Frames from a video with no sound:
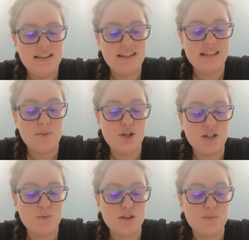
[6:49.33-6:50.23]
The
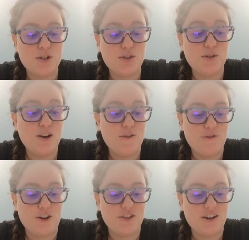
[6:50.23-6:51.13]
subject was pursued no
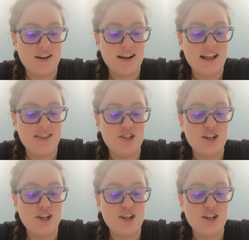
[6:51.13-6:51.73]
further, and the